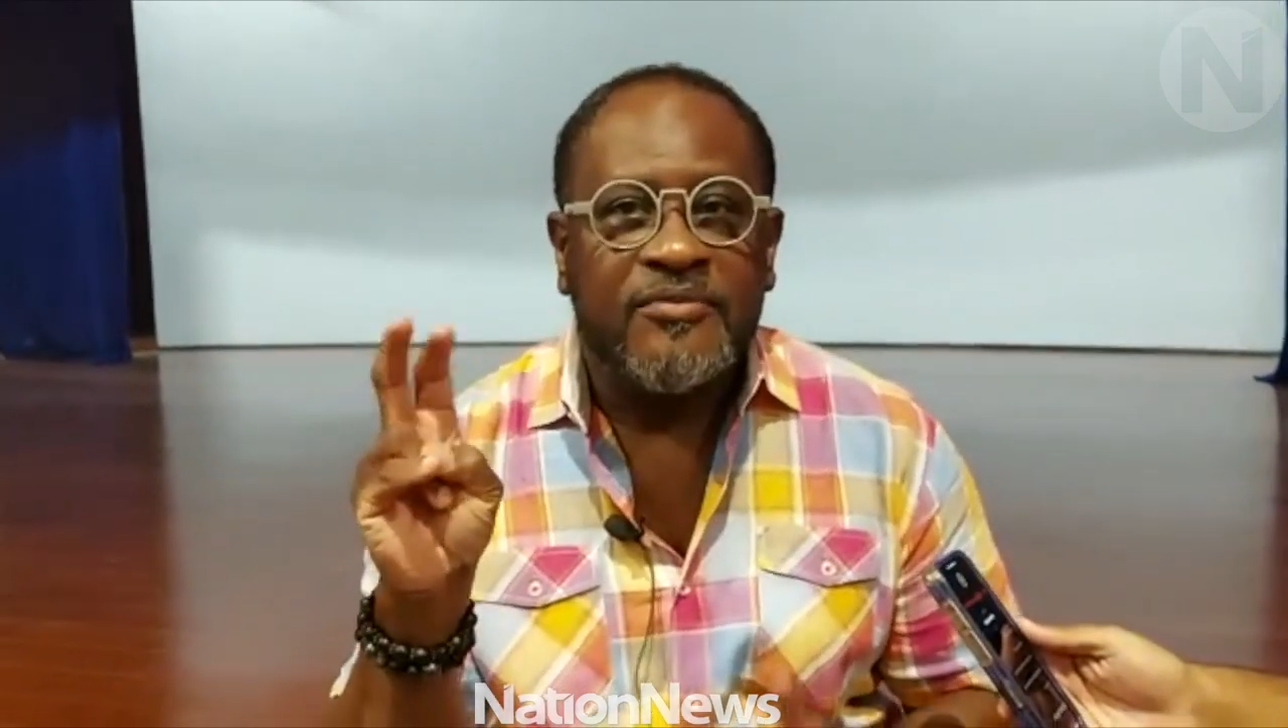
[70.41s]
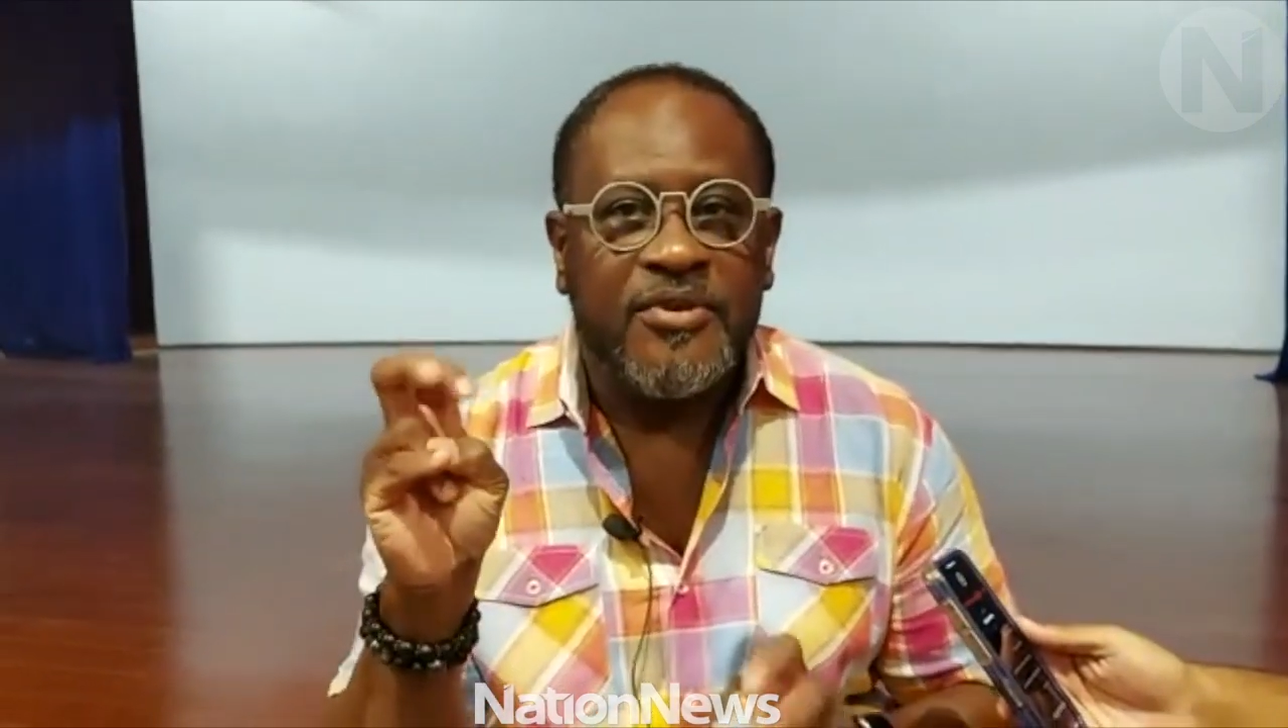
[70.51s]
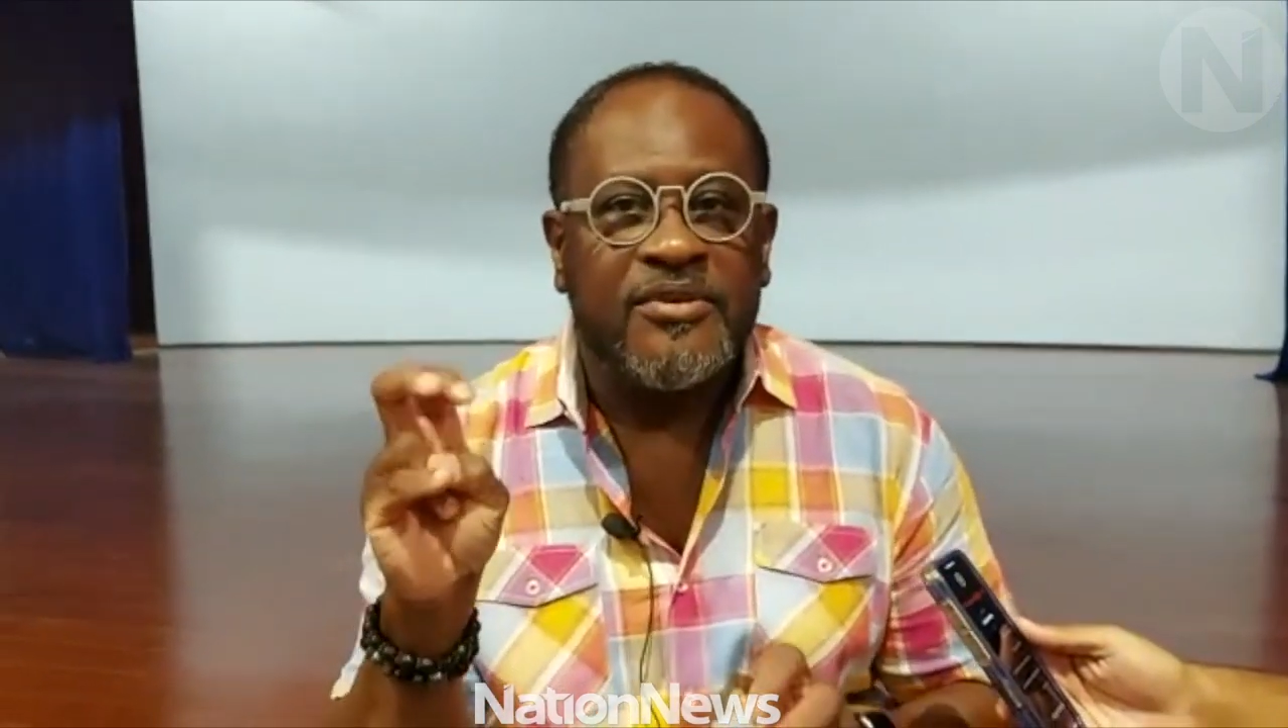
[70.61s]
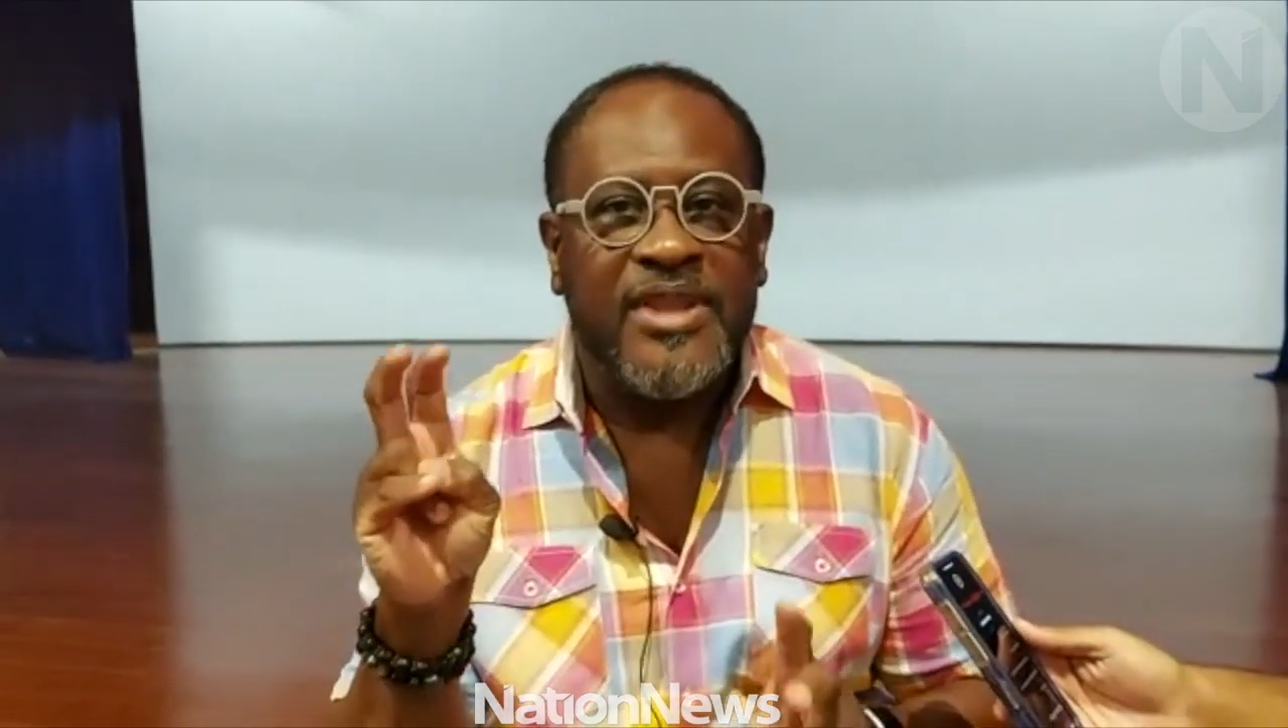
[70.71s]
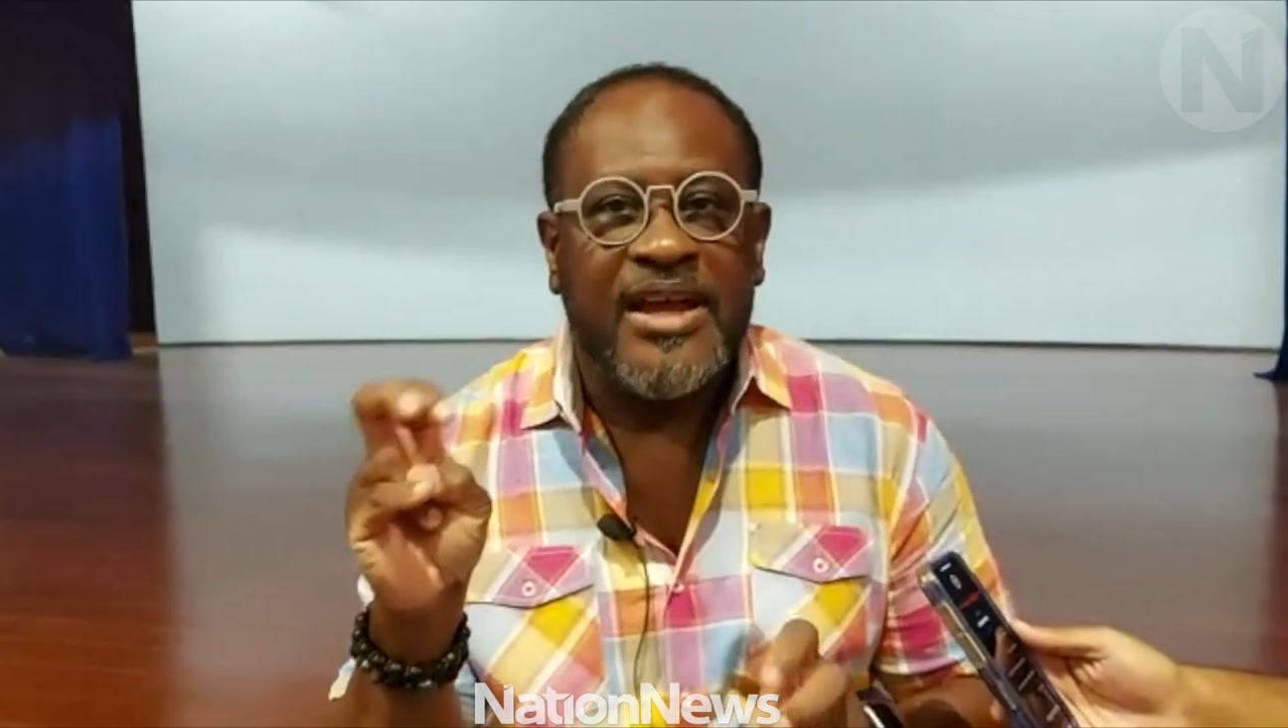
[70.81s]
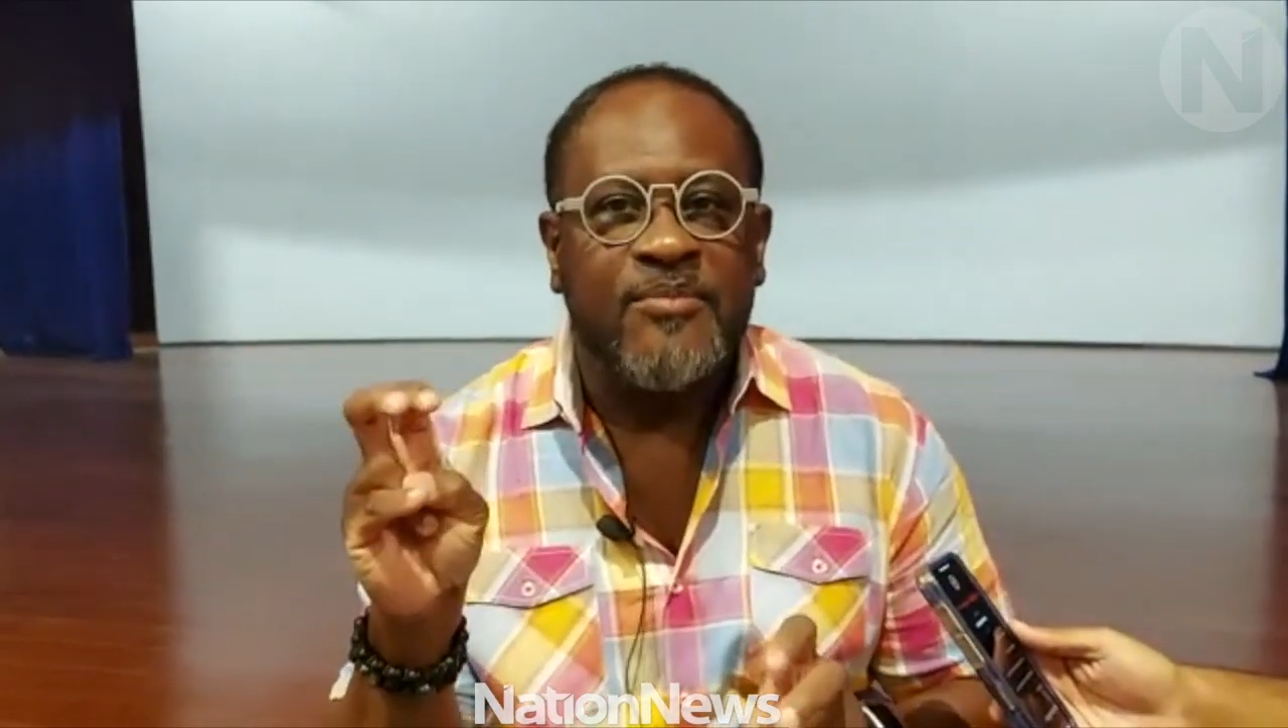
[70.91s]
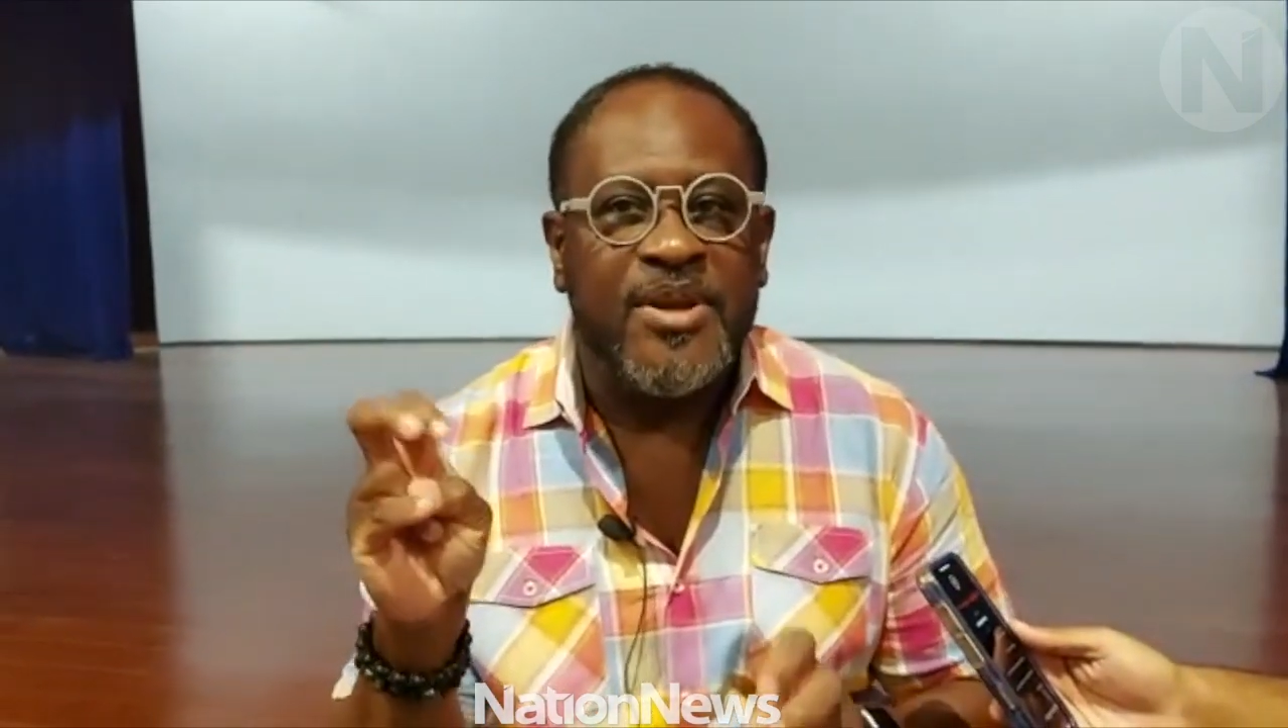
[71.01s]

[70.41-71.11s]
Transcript: for lack of